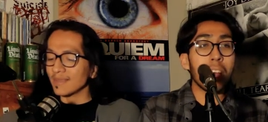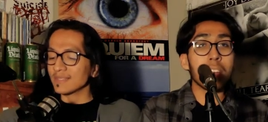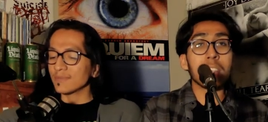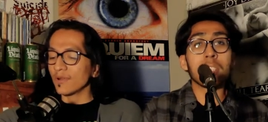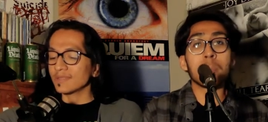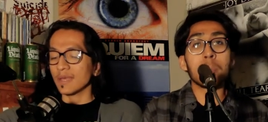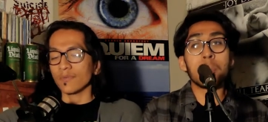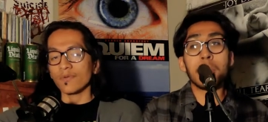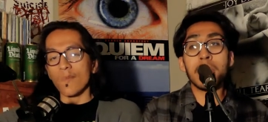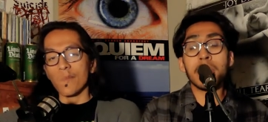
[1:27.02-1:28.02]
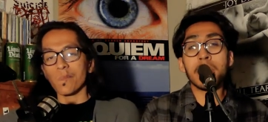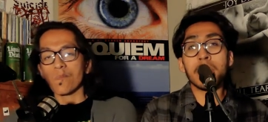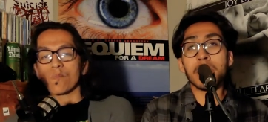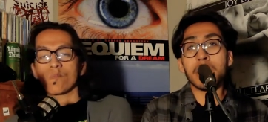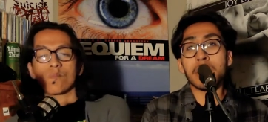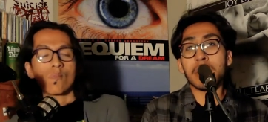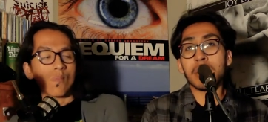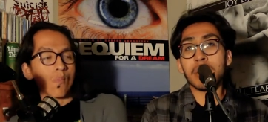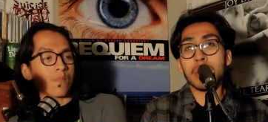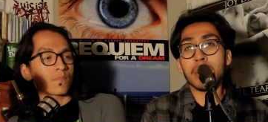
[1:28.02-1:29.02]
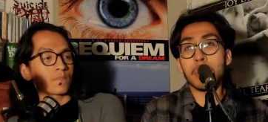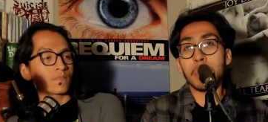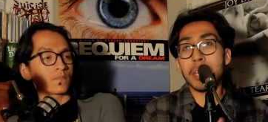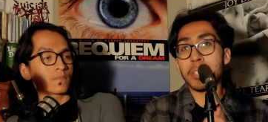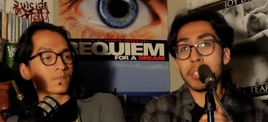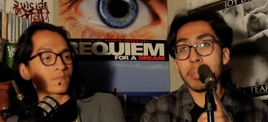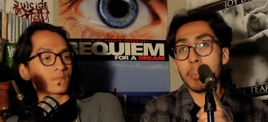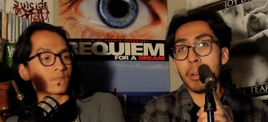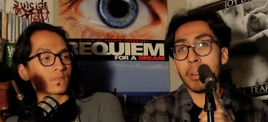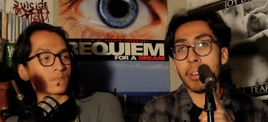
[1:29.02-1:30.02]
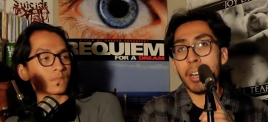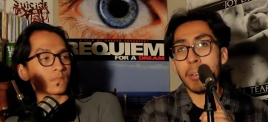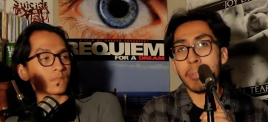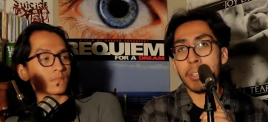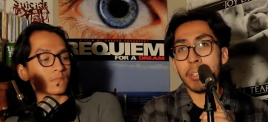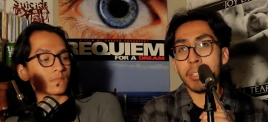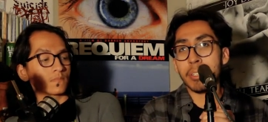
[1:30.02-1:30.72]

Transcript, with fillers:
Speaker 1: and this small table. Speaking of places to put our coffee,